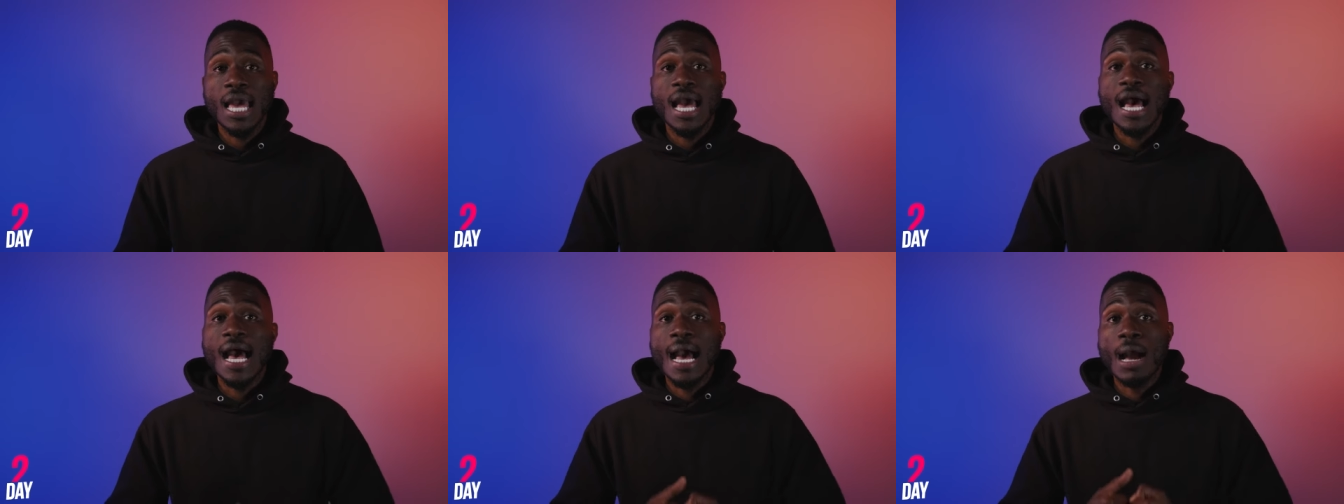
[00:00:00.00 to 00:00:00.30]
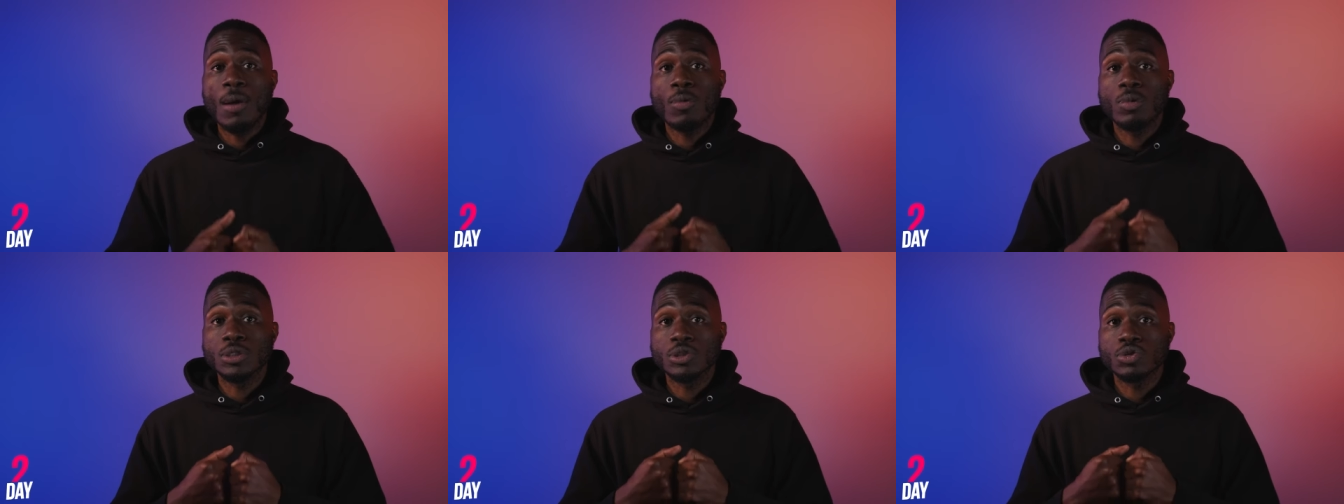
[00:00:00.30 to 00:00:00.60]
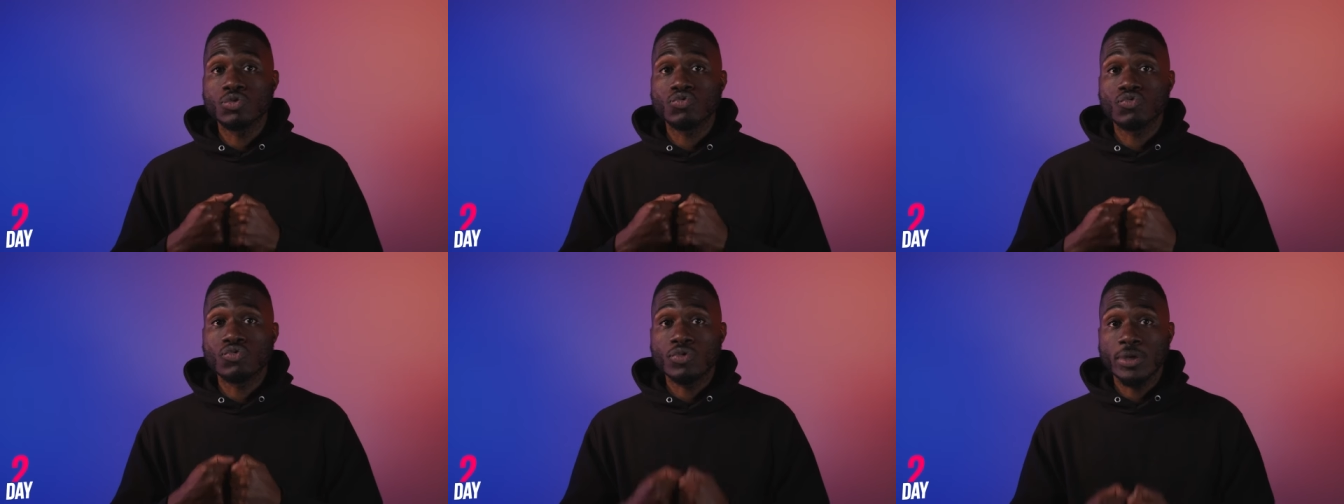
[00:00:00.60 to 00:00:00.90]
I was
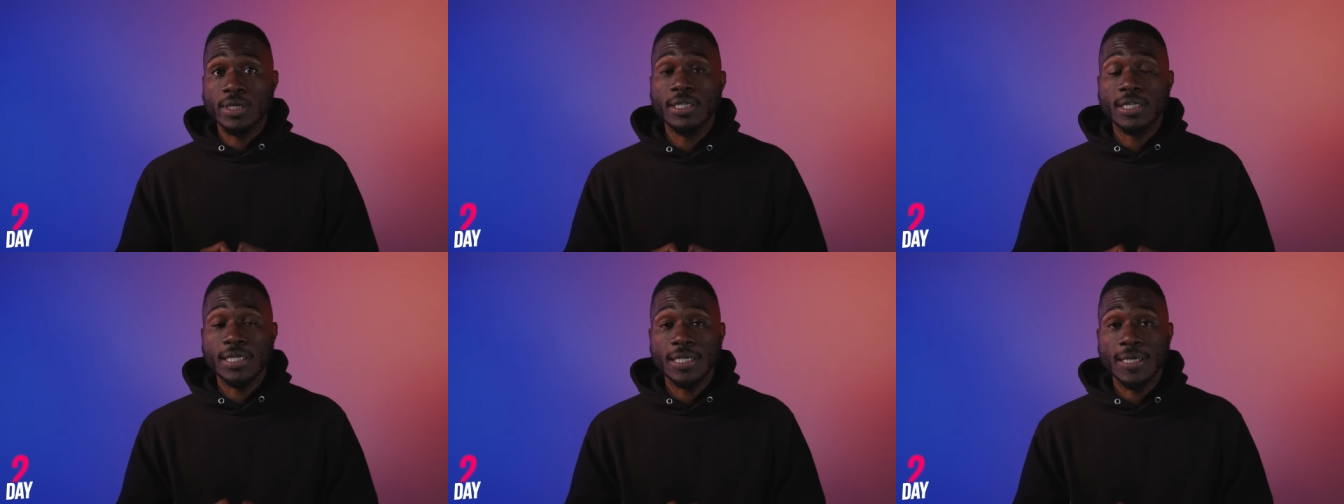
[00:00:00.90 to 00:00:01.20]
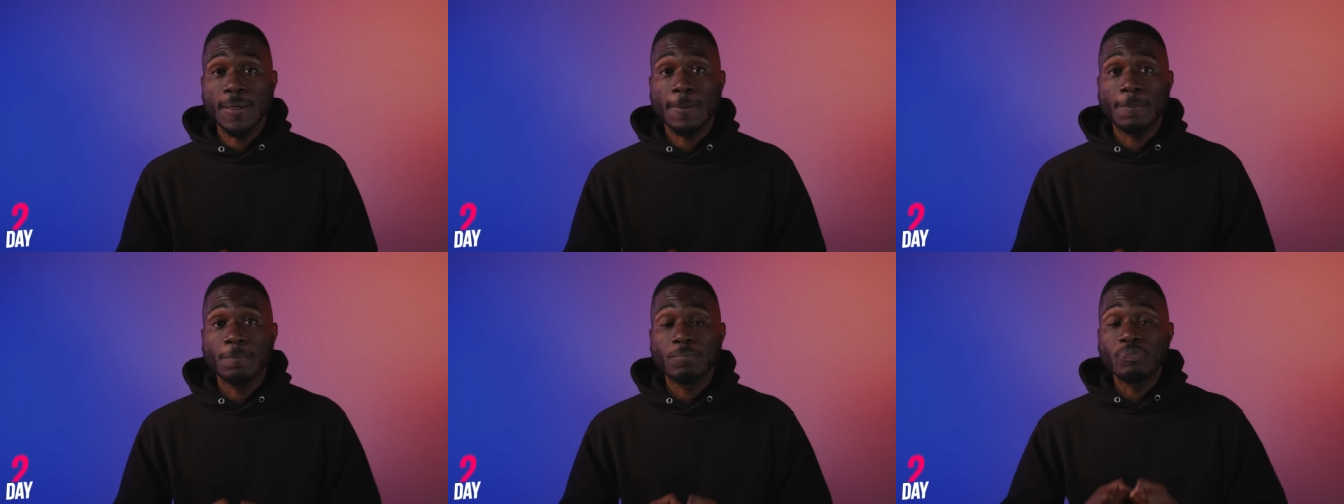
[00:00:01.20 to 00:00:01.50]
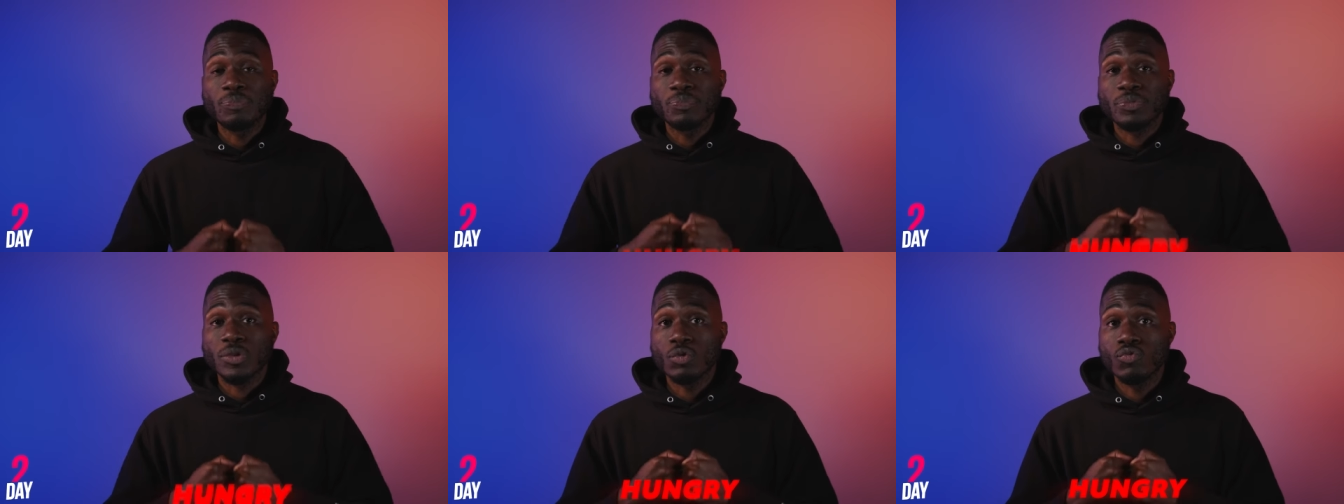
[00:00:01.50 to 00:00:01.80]
really
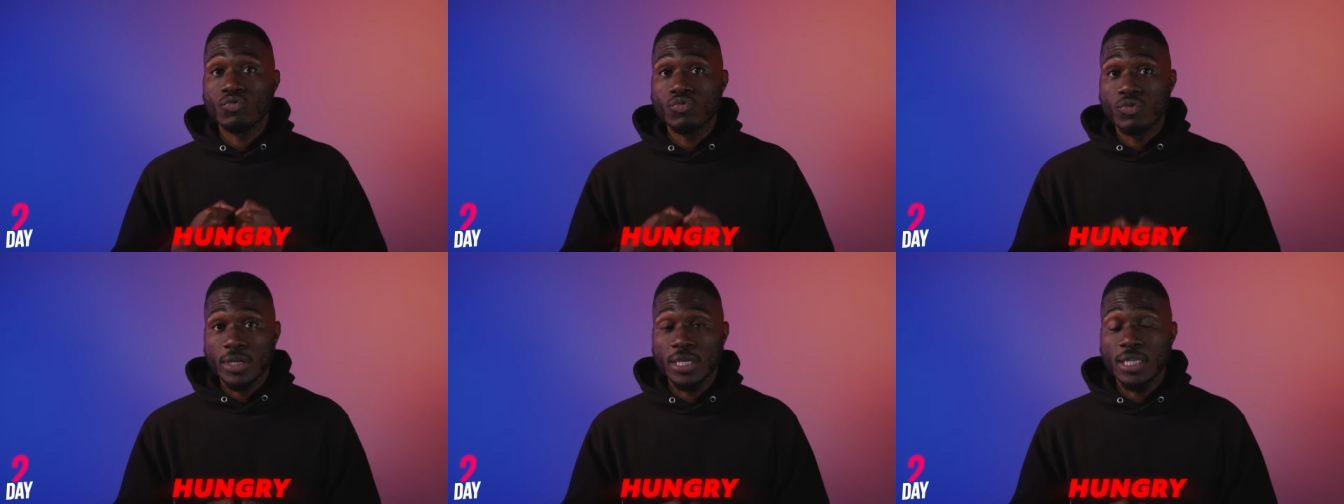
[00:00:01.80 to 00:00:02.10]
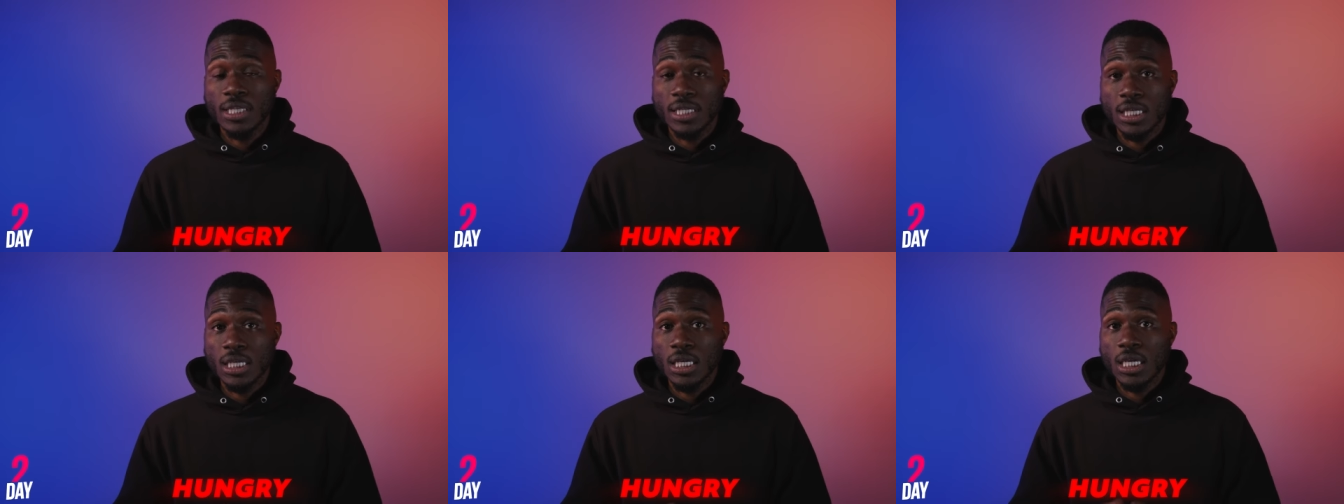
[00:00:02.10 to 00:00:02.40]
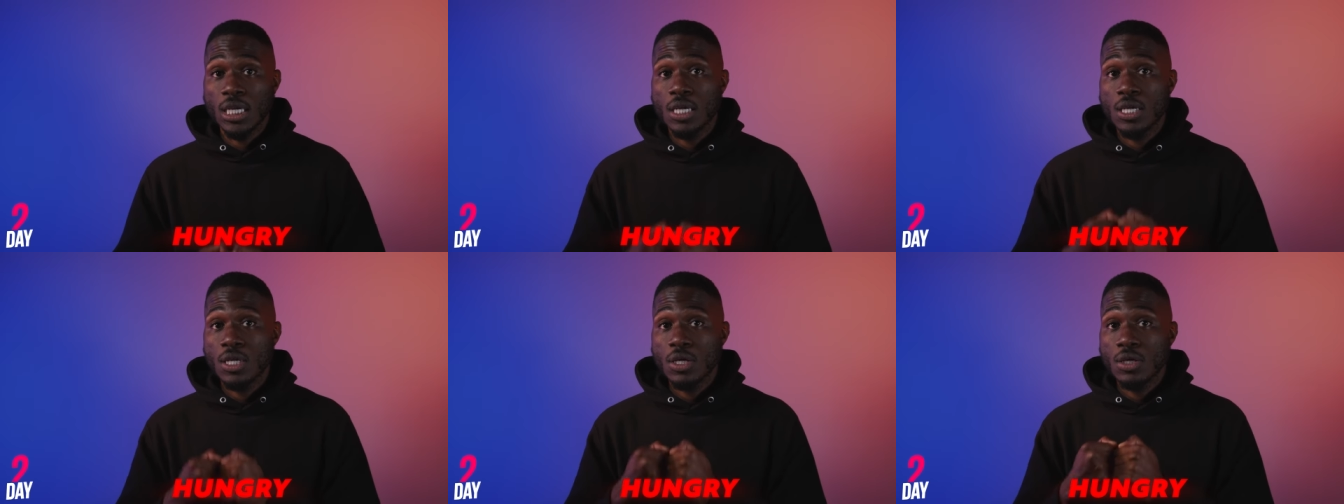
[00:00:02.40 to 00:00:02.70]

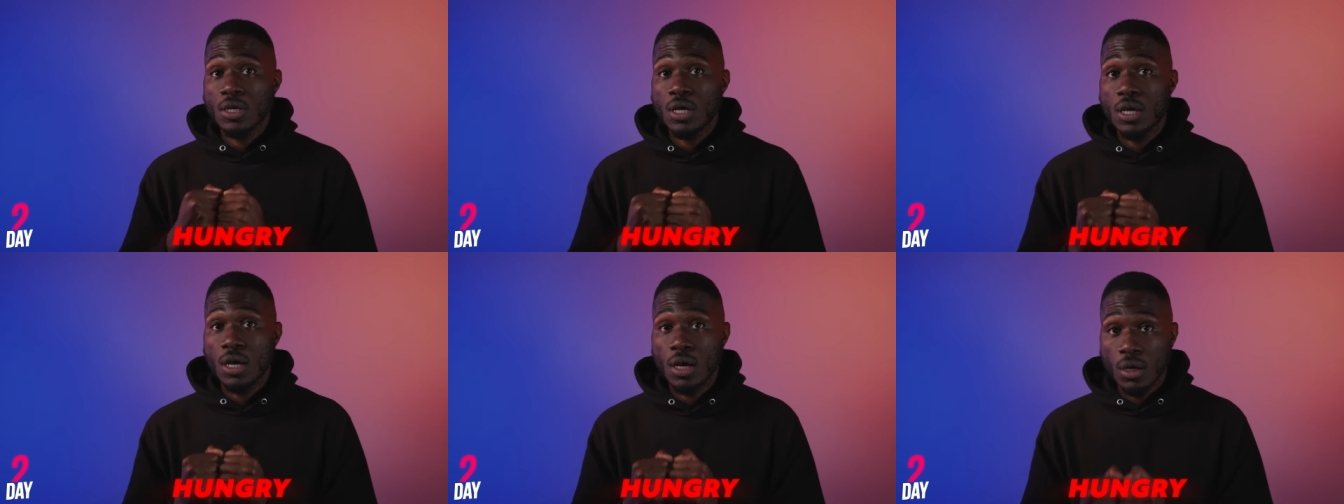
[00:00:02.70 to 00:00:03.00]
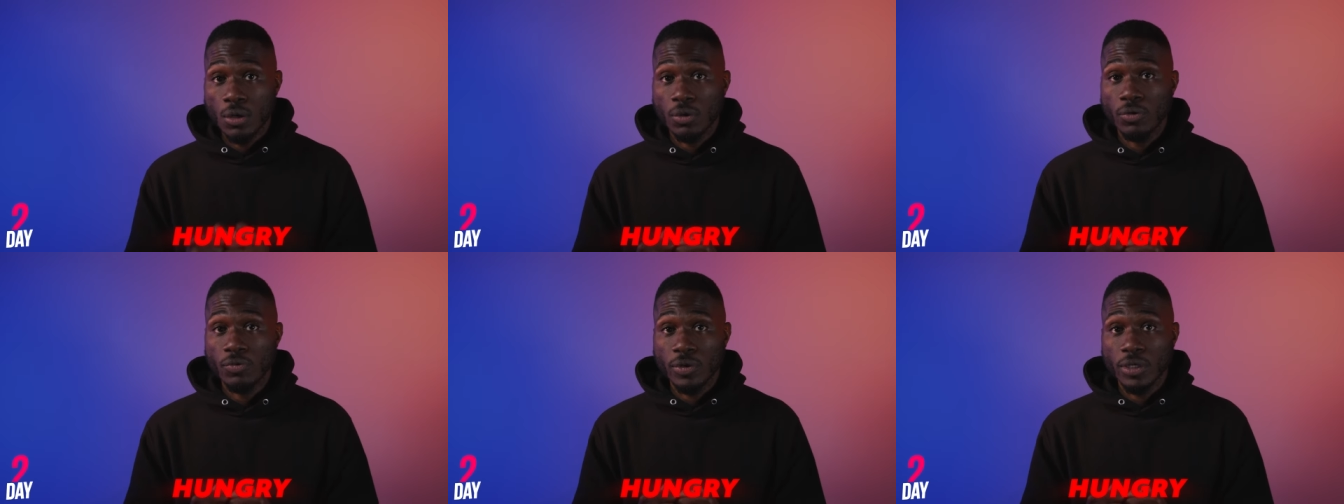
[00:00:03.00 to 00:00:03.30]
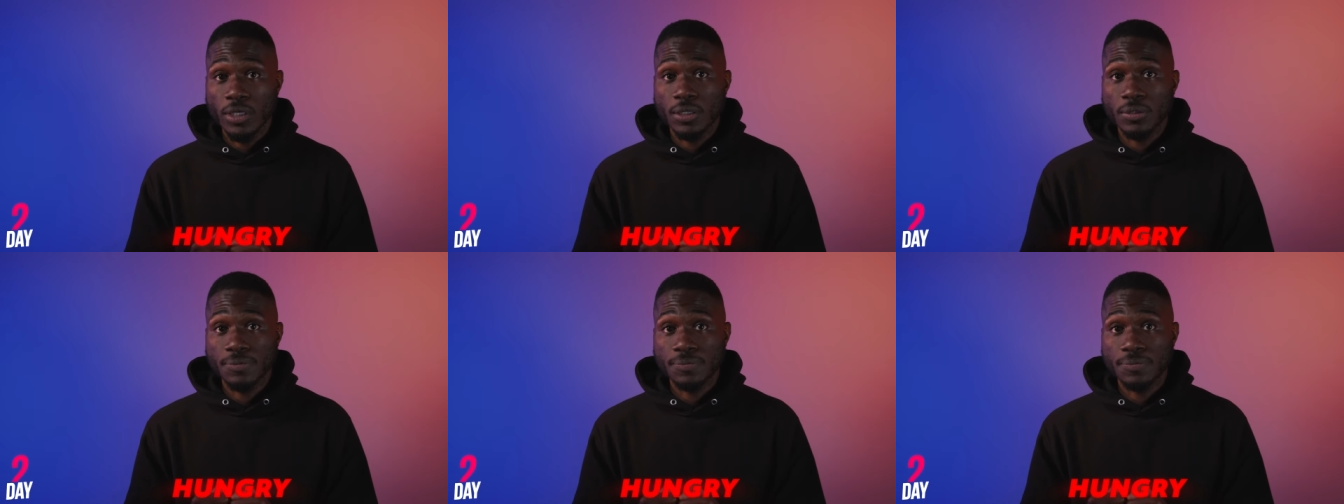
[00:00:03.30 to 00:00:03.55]
really hungry.